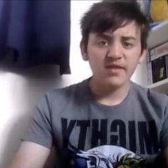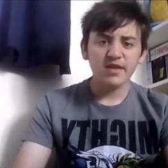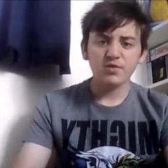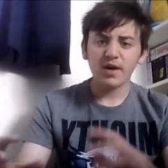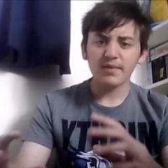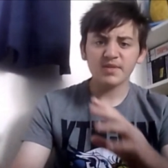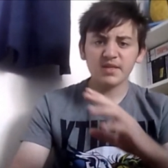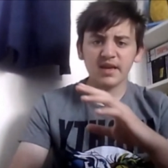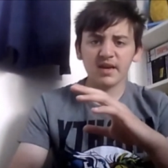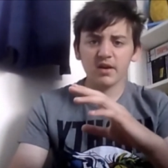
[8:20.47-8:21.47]
This will happen
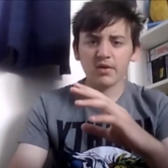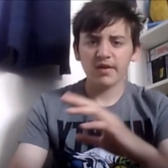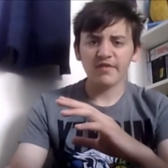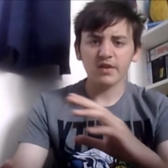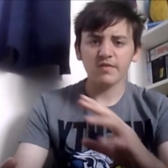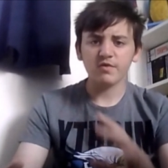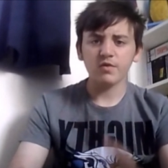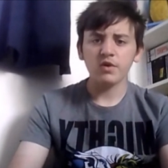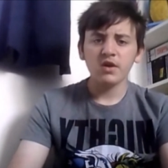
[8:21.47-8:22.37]
in the Hit Girl graphic novel,